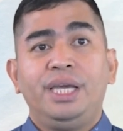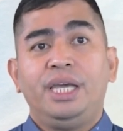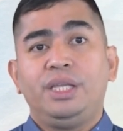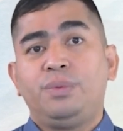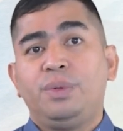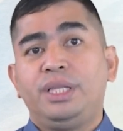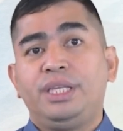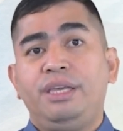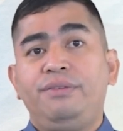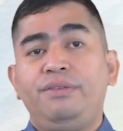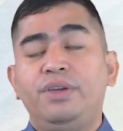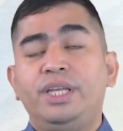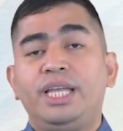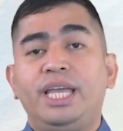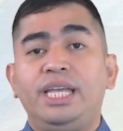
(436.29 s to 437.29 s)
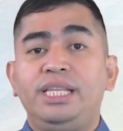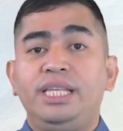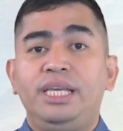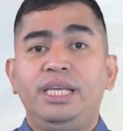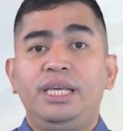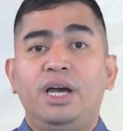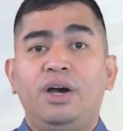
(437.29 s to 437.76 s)
it will give you an
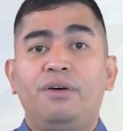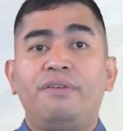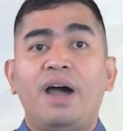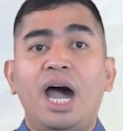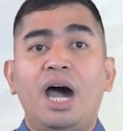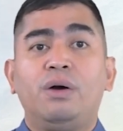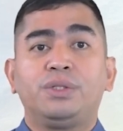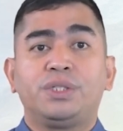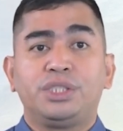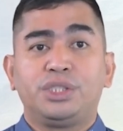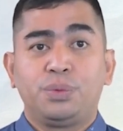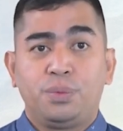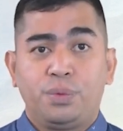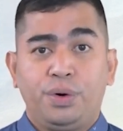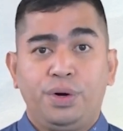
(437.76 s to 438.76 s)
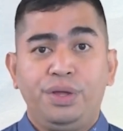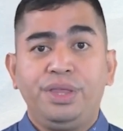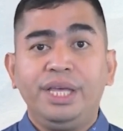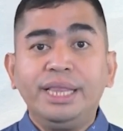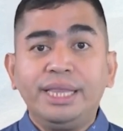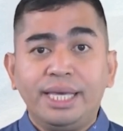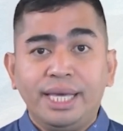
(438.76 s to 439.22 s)
idea of how
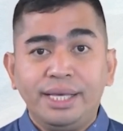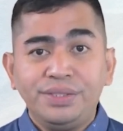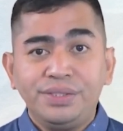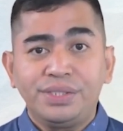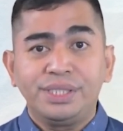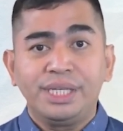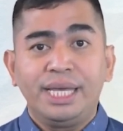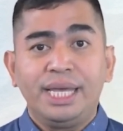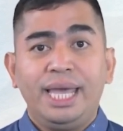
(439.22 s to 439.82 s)
trustworthy it is